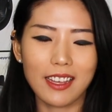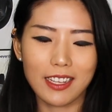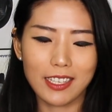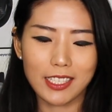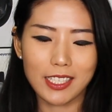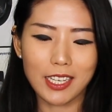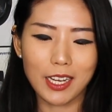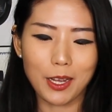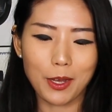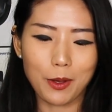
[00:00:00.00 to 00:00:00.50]

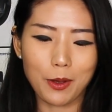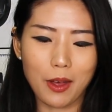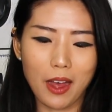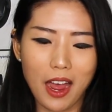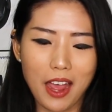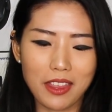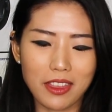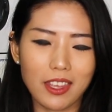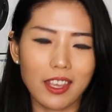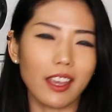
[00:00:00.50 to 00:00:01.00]
So
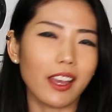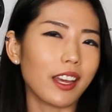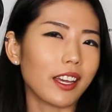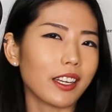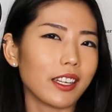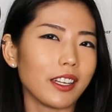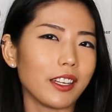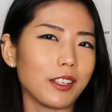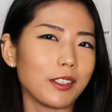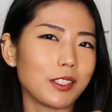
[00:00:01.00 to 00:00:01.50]
I think I
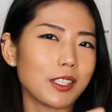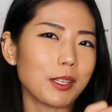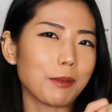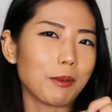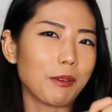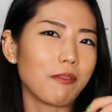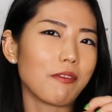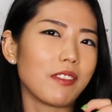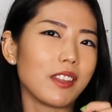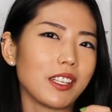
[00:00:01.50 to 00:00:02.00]
could use some
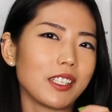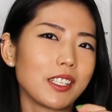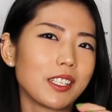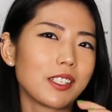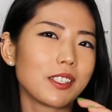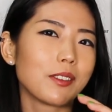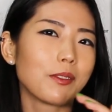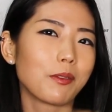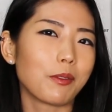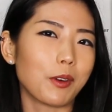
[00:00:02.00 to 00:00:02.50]
of this